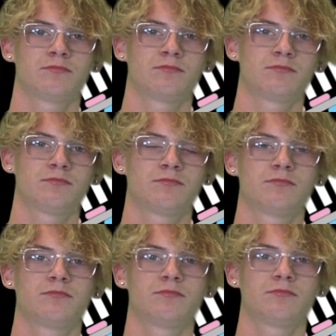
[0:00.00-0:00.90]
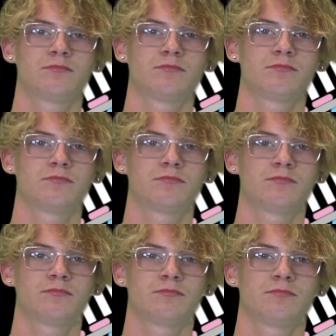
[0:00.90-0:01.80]

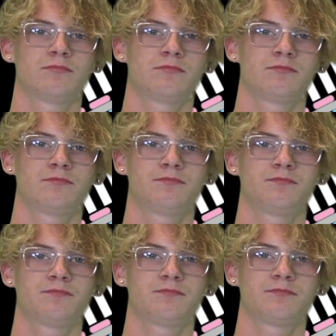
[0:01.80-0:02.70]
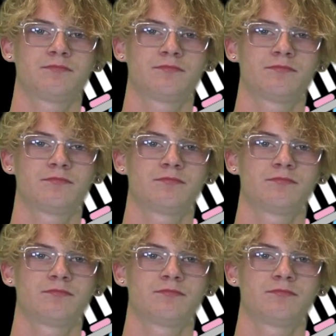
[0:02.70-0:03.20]
[no speech]